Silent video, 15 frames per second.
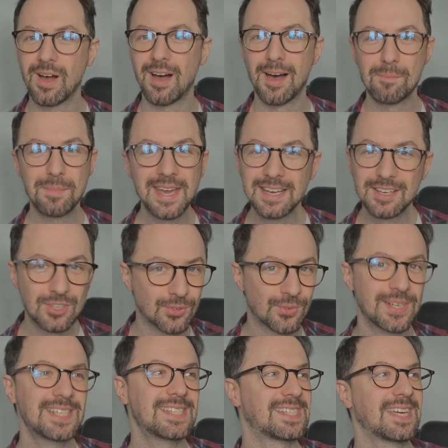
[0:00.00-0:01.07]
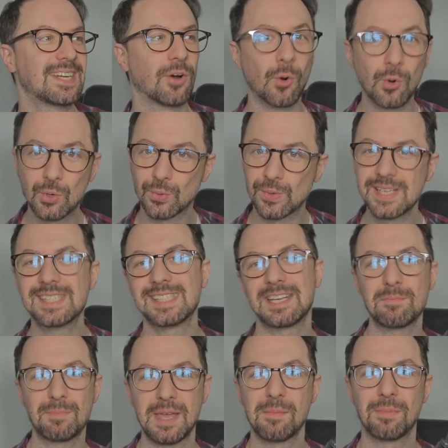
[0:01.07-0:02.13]
uh, being greeted or
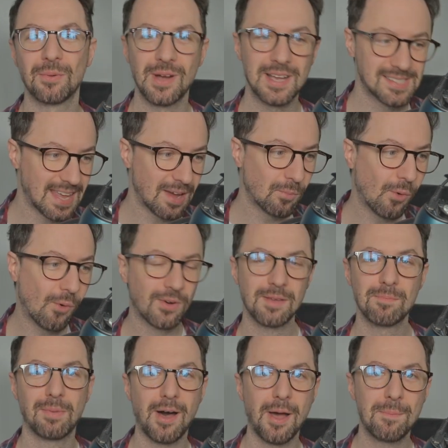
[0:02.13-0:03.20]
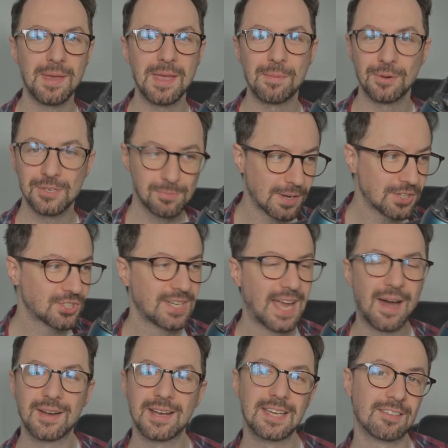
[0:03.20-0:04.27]
greeting people as they're walking by people, especially
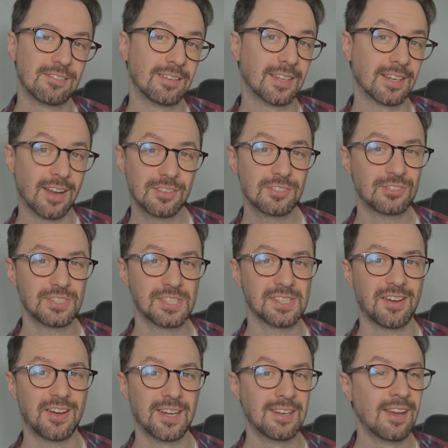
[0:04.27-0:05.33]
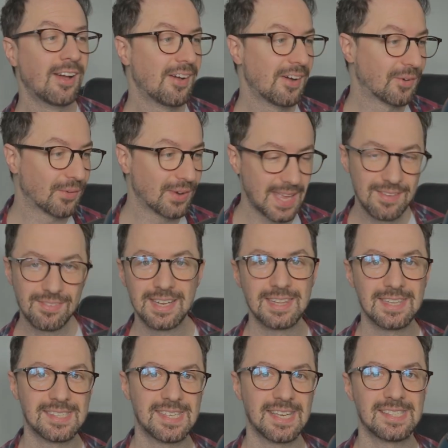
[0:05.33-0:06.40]
out either in the countryside or even
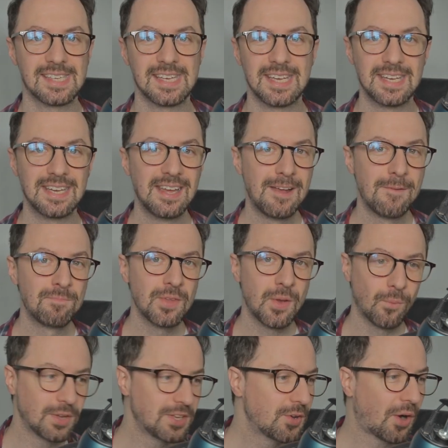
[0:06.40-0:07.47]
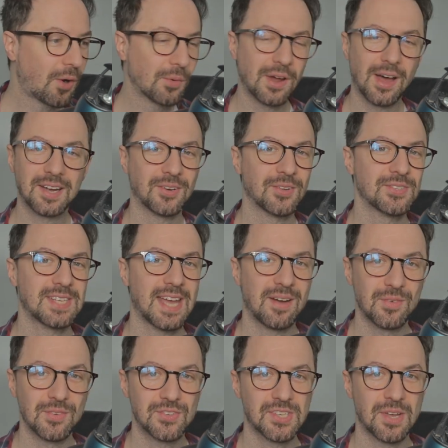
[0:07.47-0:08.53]
in the city. When you hold eye
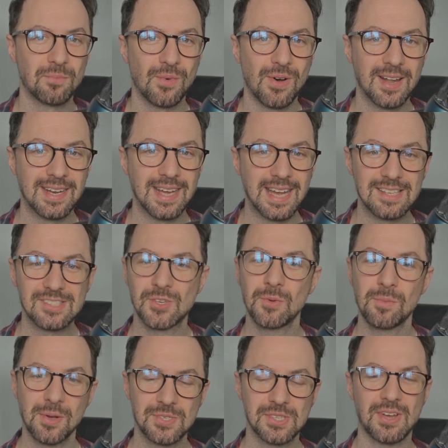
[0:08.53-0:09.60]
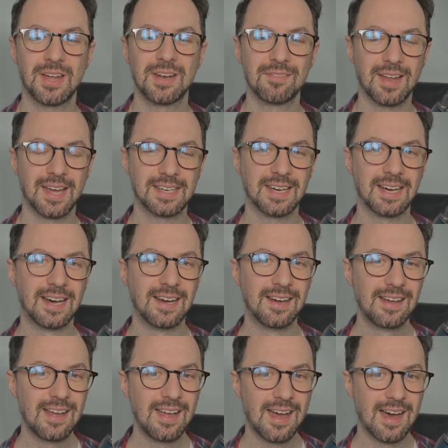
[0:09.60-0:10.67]
contact with someone, it's almost kind of like a
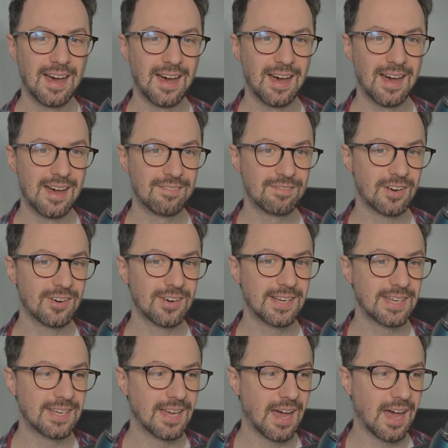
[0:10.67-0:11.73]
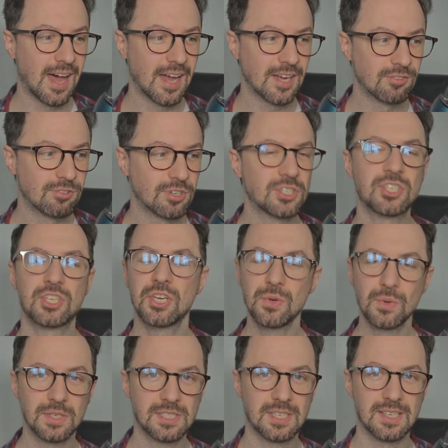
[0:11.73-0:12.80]
uh, a very uh,
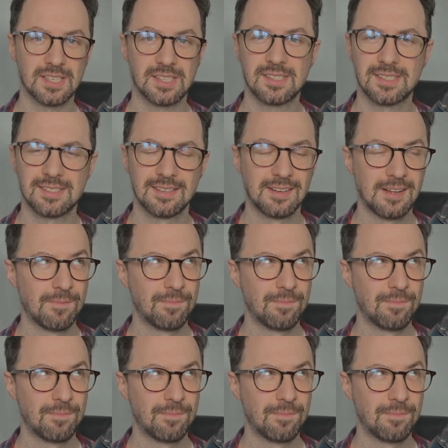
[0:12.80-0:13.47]
gratuitous,